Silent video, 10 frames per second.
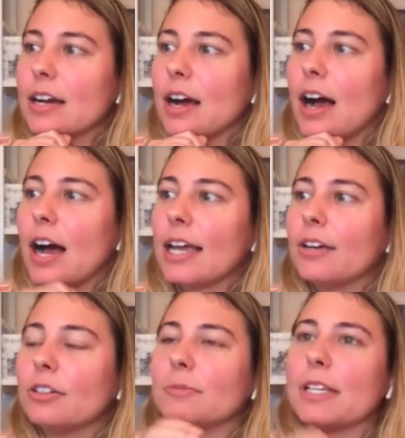i
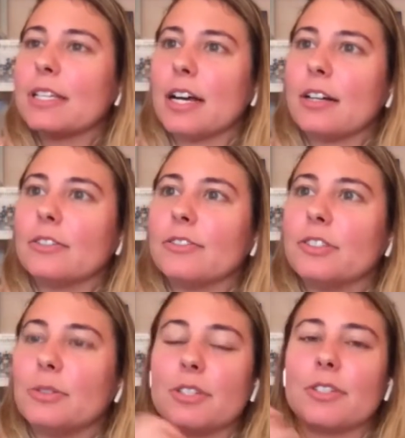hold myself
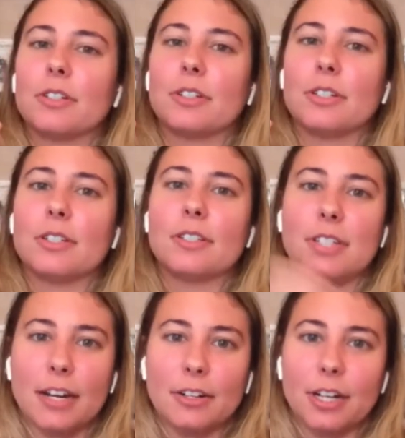to a certain
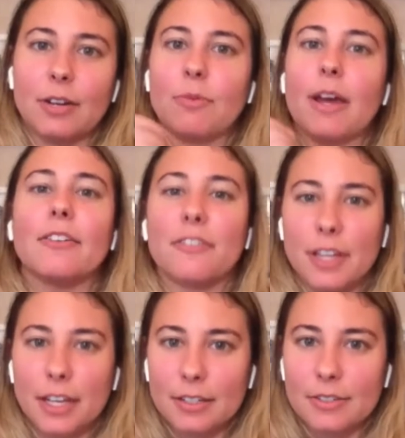standard and way of
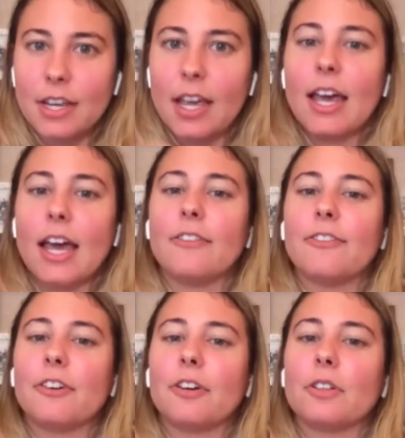things
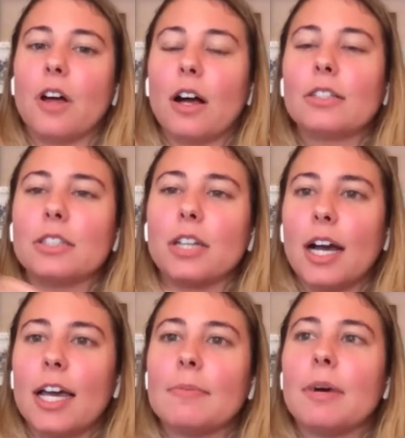and for a long
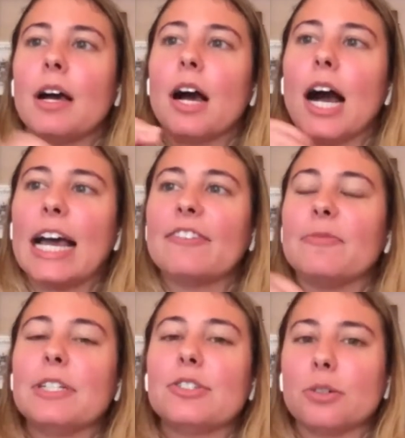time i
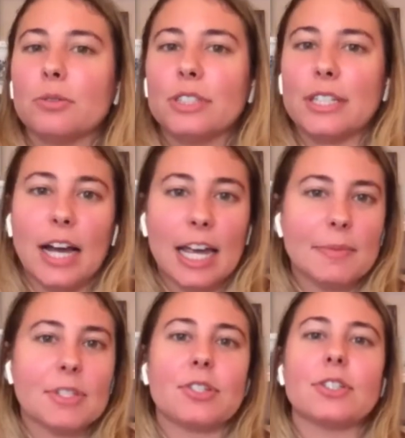have been told that i
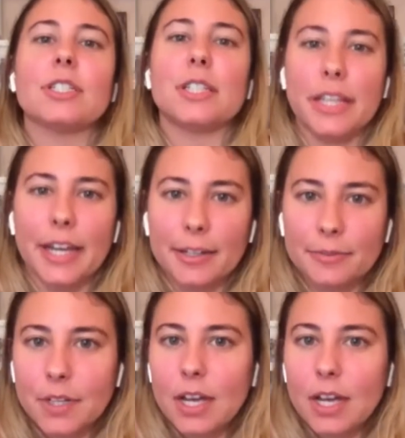am a certain thing